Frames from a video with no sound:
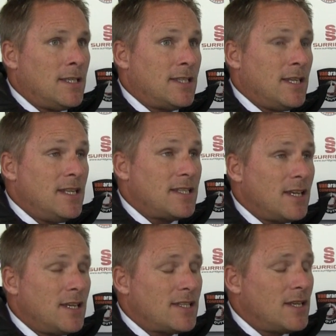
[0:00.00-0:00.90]

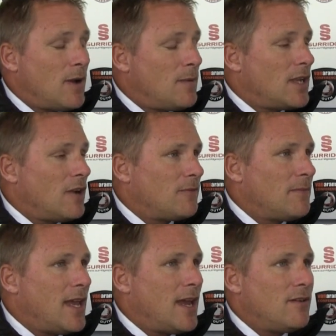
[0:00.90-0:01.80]
see where we go
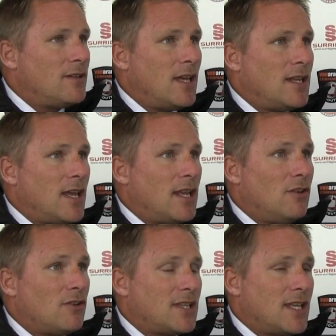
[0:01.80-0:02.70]
from there,
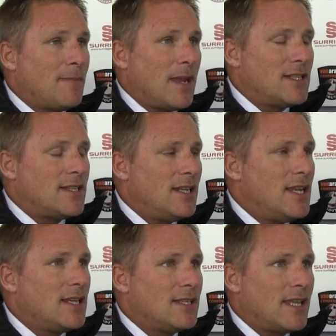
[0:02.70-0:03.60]
and look to get back into the
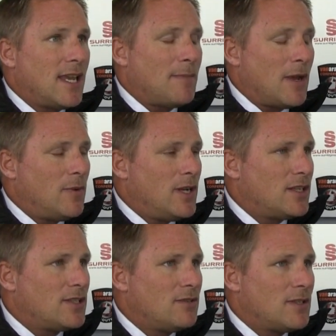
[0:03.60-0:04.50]
league and get back
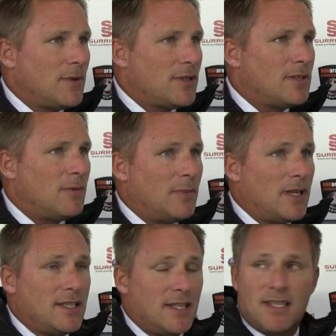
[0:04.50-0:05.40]
winning as soon as possible.
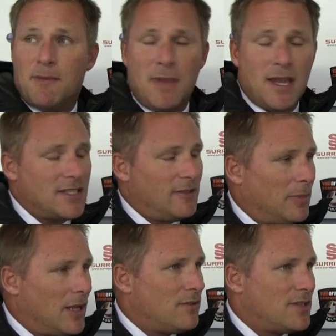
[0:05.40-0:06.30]
But it's a
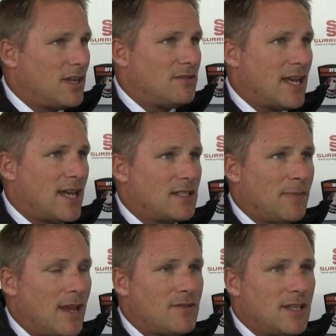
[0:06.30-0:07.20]
massive blow, there's no doubt
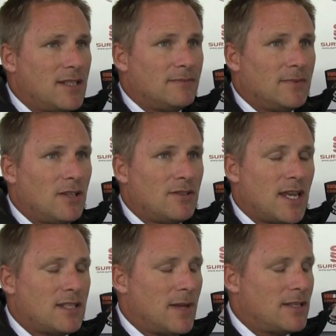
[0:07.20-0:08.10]
about it. No
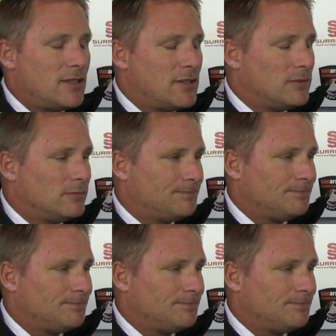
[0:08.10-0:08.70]
doubt about it at all.